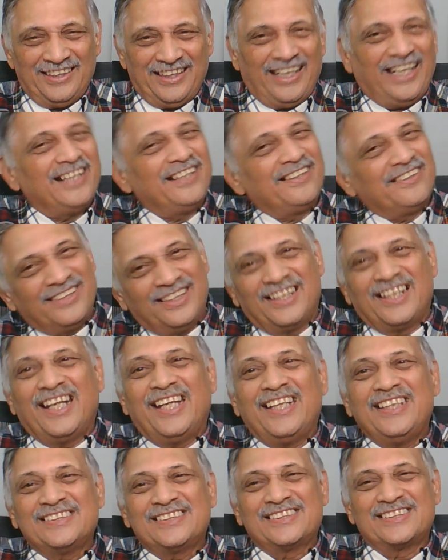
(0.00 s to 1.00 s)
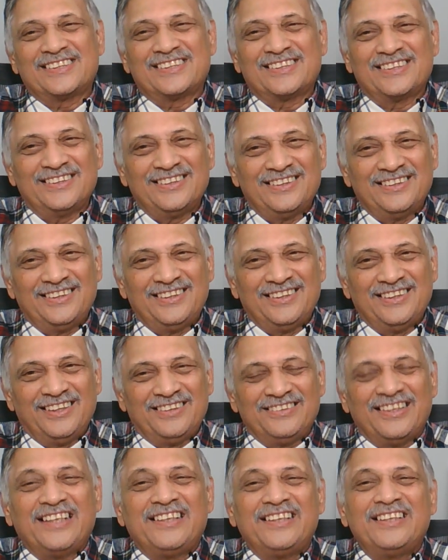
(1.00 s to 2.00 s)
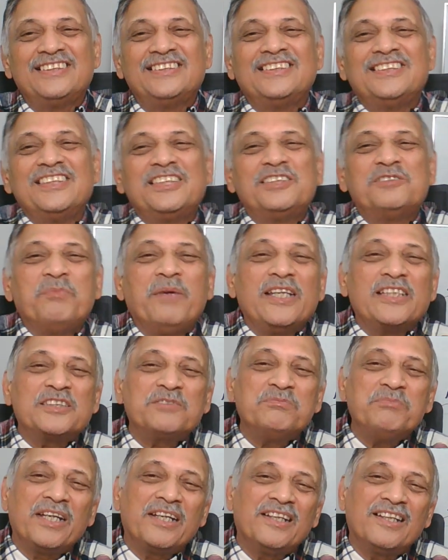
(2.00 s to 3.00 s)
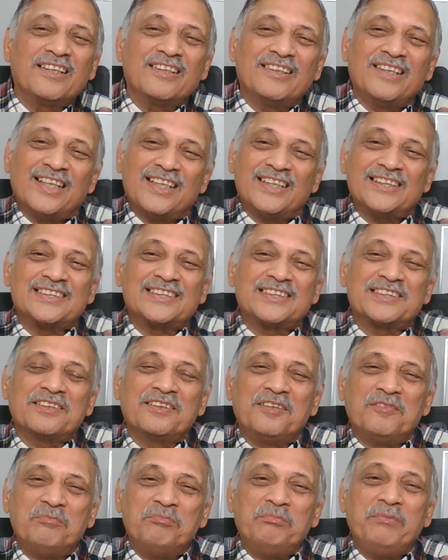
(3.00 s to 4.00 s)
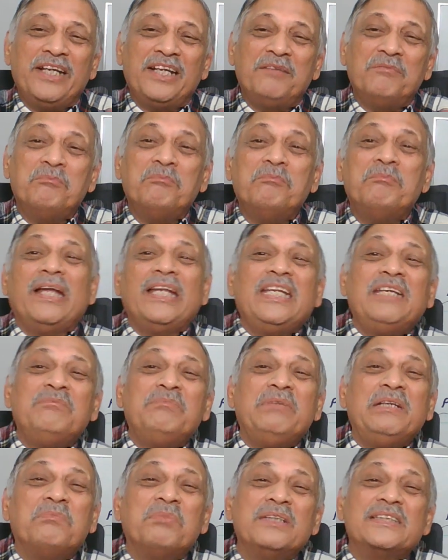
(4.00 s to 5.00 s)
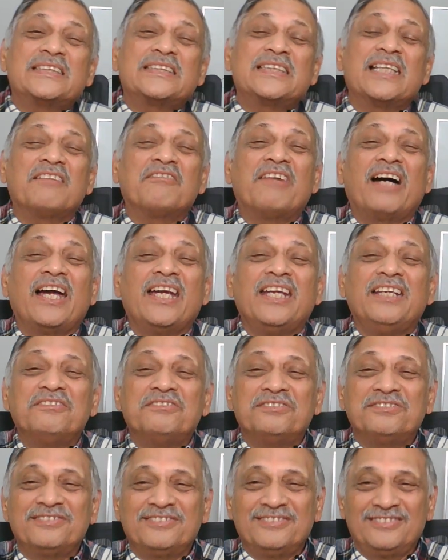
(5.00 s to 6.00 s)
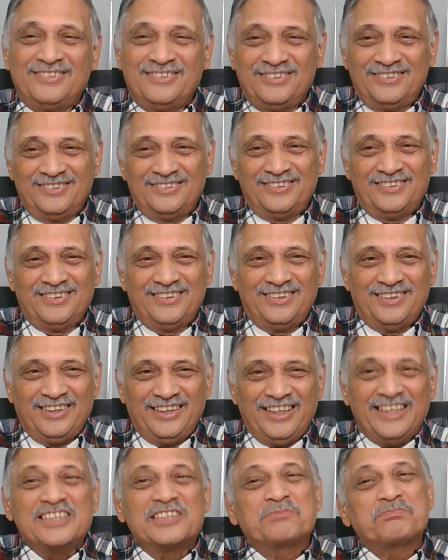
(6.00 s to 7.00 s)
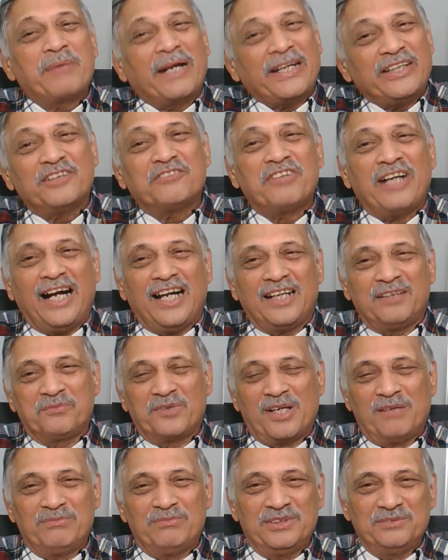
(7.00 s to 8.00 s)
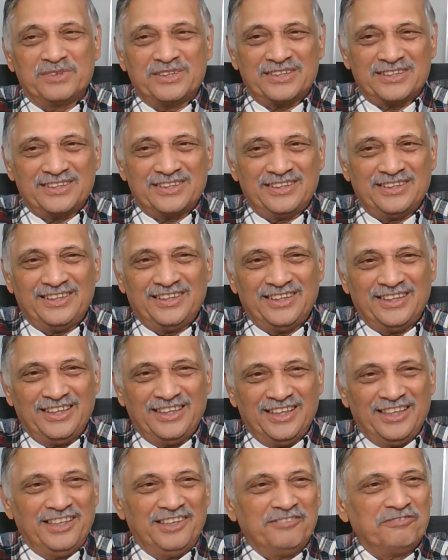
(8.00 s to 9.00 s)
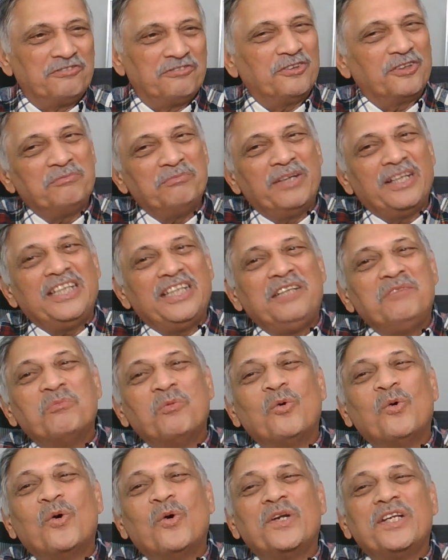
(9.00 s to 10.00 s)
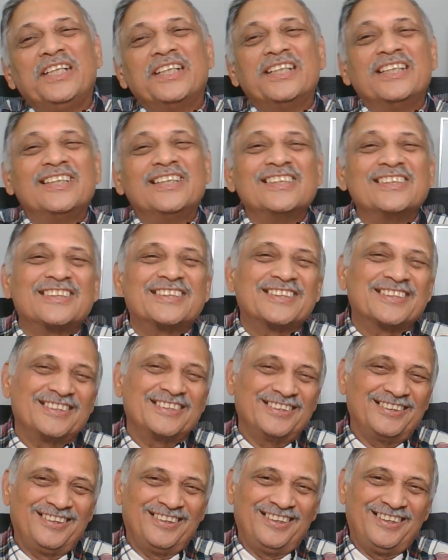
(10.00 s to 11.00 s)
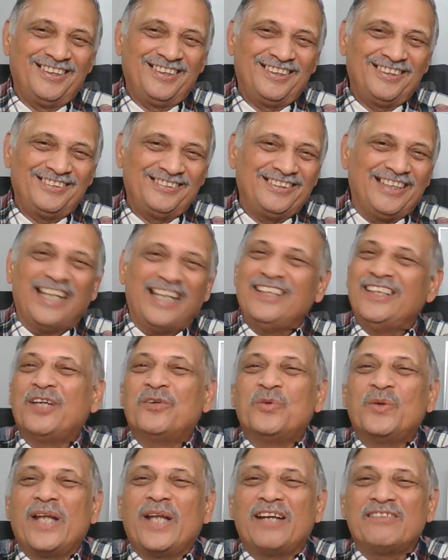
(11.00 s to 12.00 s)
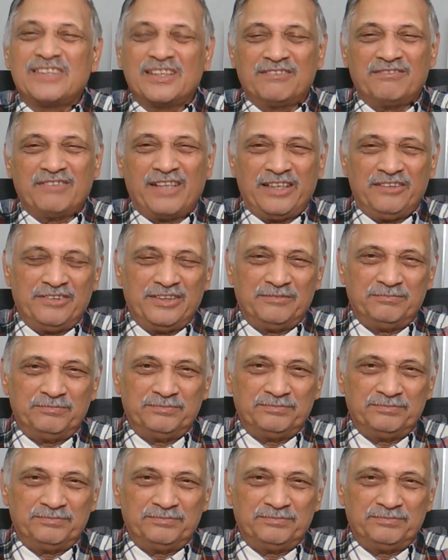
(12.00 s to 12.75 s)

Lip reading: And realize that it is this pacemaker that has made many people survive in spite of heart problems for many more years than they could have survived.